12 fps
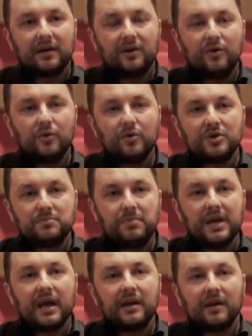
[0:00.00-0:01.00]
huge
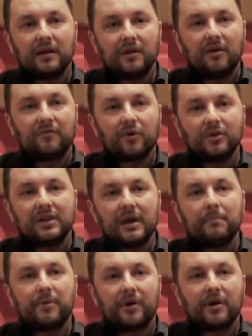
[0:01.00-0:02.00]
biennial of
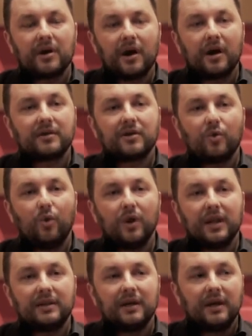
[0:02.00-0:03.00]
contemporary art, call
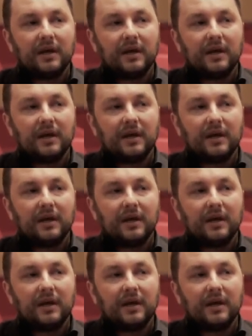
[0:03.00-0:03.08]
it